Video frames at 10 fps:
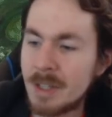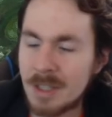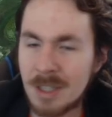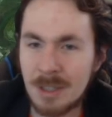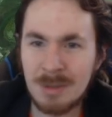
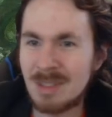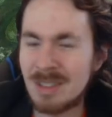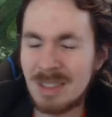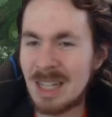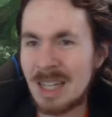So
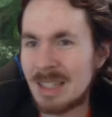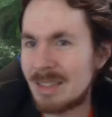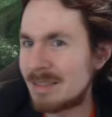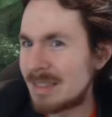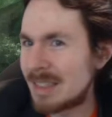not
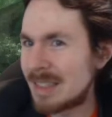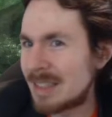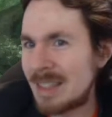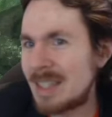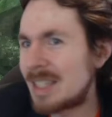
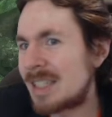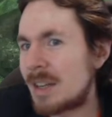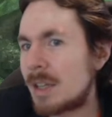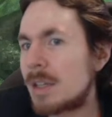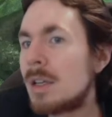
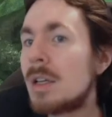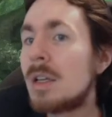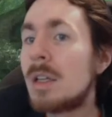exciting. Uh,